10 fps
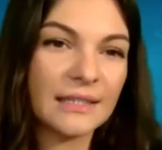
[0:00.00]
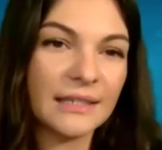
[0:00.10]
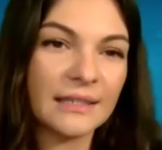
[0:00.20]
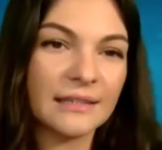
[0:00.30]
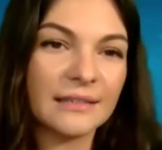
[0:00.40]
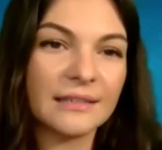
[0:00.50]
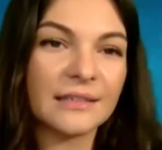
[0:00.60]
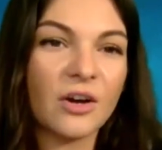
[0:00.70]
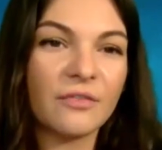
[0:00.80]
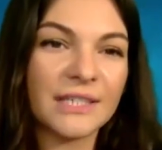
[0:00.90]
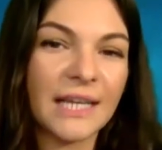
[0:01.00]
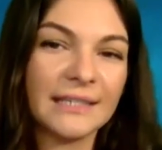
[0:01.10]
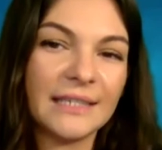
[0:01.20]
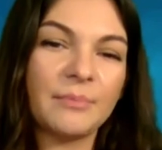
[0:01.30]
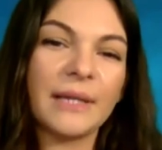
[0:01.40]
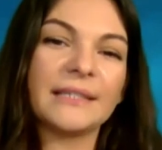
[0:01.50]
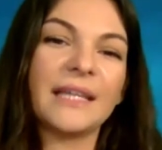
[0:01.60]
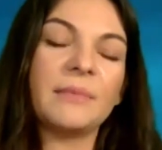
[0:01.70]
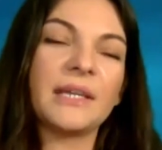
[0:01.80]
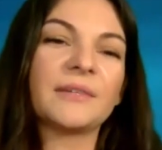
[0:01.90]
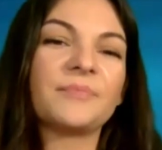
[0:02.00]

in COVID-19 pandemic.